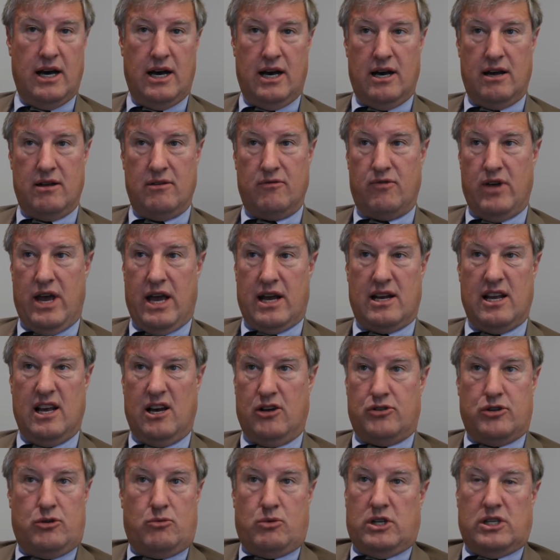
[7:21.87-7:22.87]
In fact,
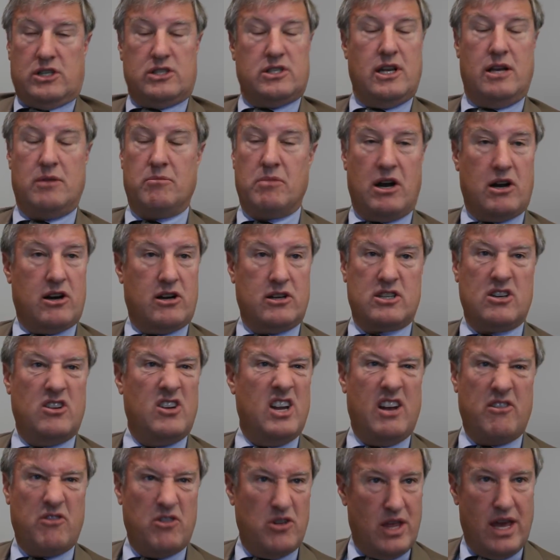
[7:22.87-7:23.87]
healthy real estate markets are
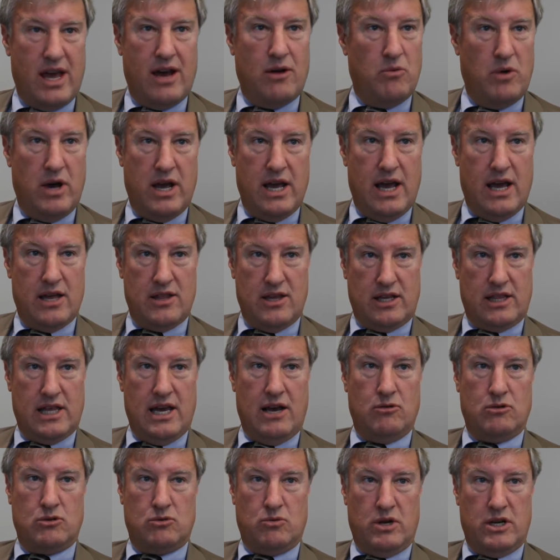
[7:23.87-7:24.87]
never that way. I think
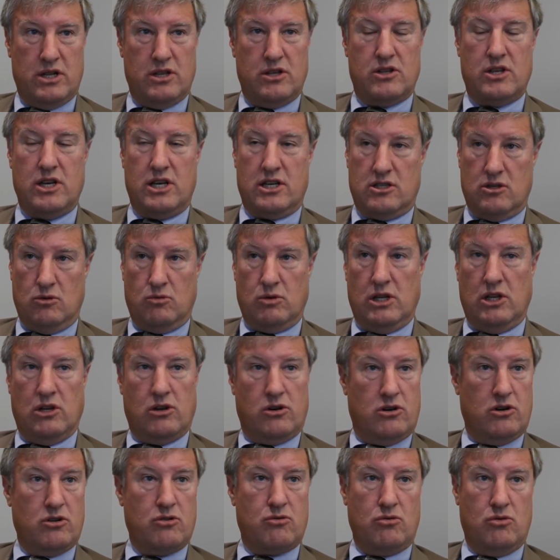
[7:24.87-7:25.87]
that was one of the things that we
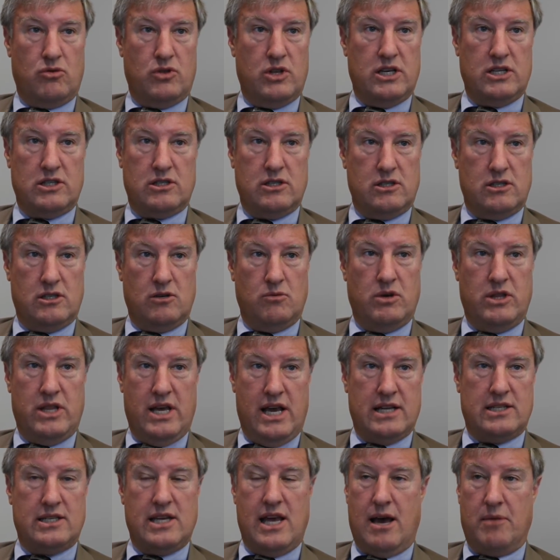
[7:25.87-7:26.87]
learned through this, is that when
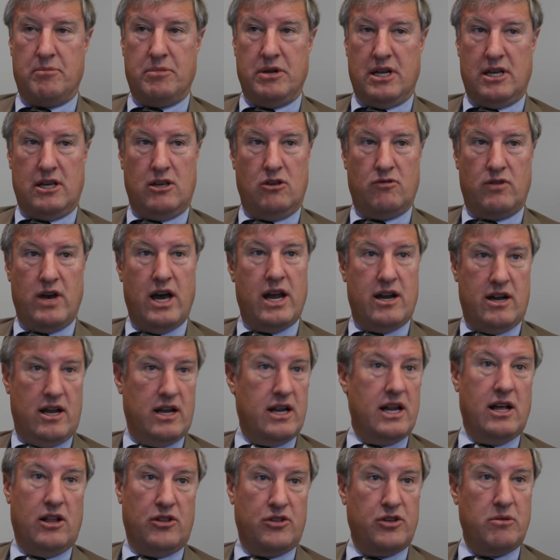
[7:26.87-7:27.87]
that's happening, you've got an
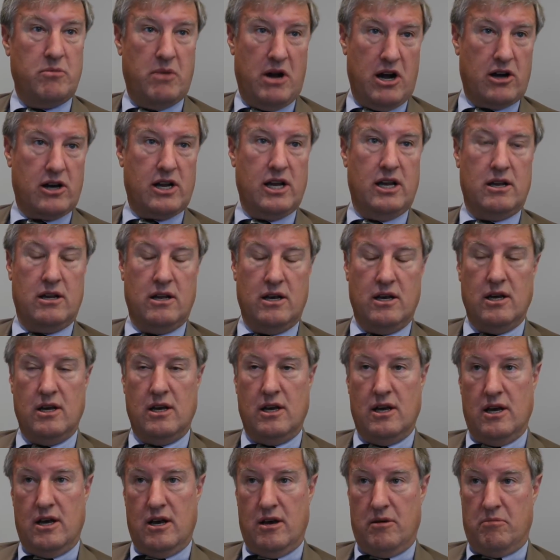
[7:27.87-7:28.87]
unhealthy market. Right.
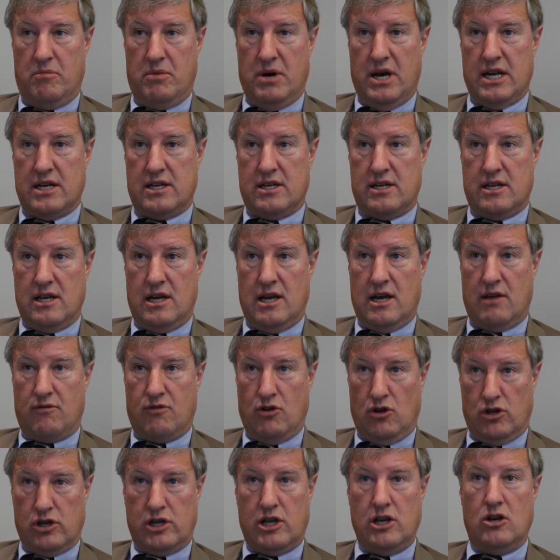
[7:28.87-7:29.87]
But if
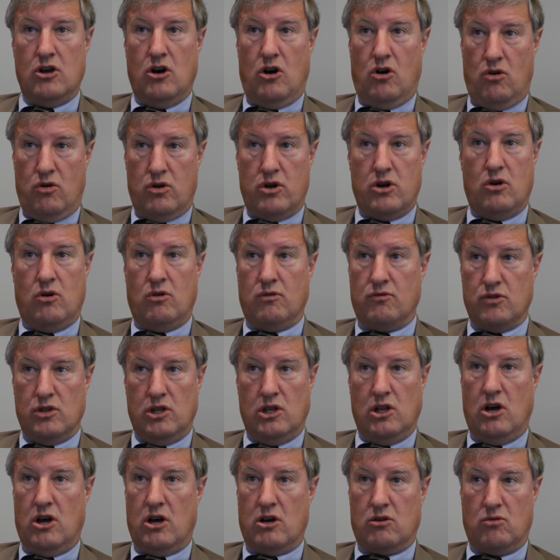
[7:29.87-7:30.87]
you're looking to own and own for the
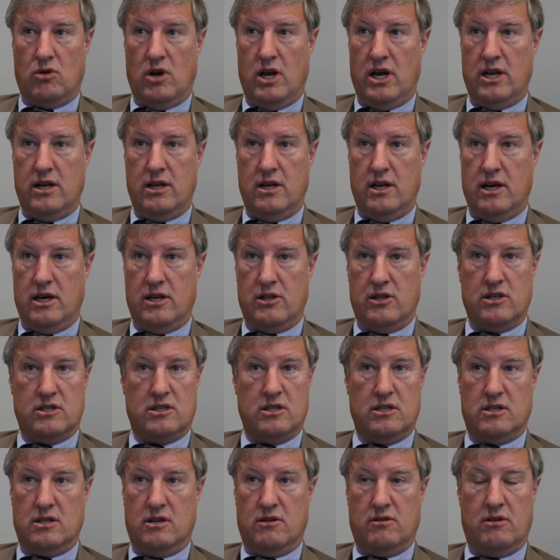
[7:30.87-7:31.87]
long run, this
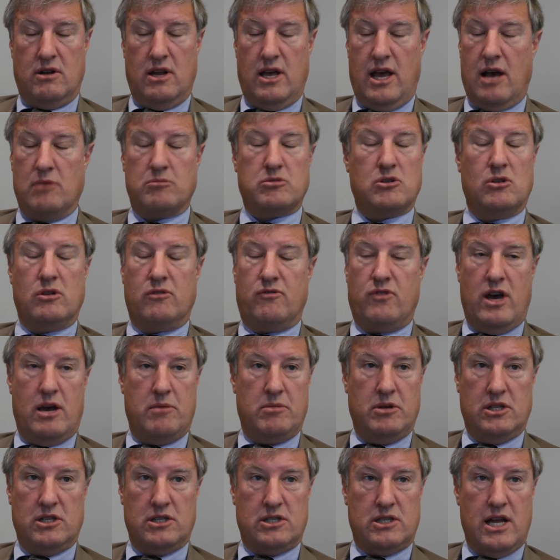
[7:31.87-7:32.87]
is an absolutely
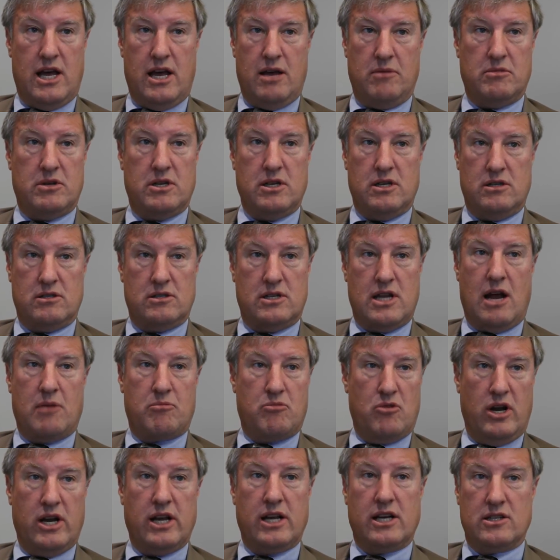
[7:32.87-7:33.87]
fabulous time to stop
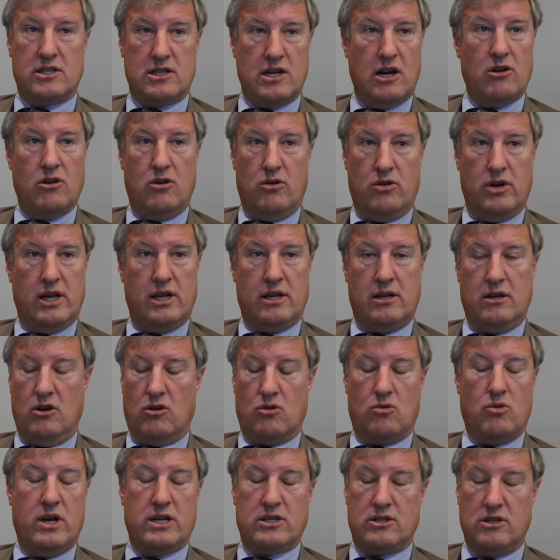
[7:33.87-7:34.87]
renting and start owning. No
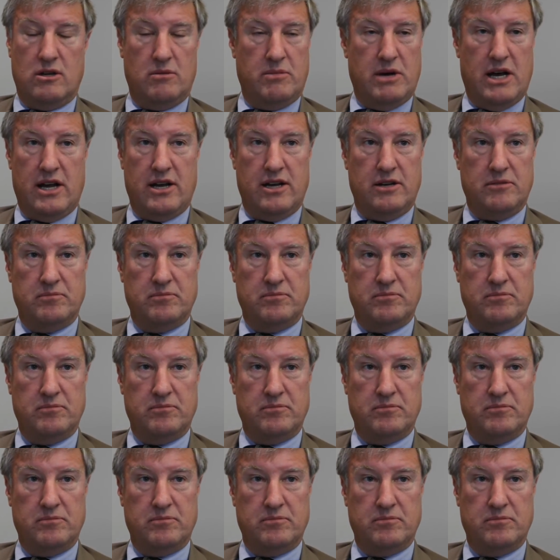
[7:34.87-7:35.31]
question about it.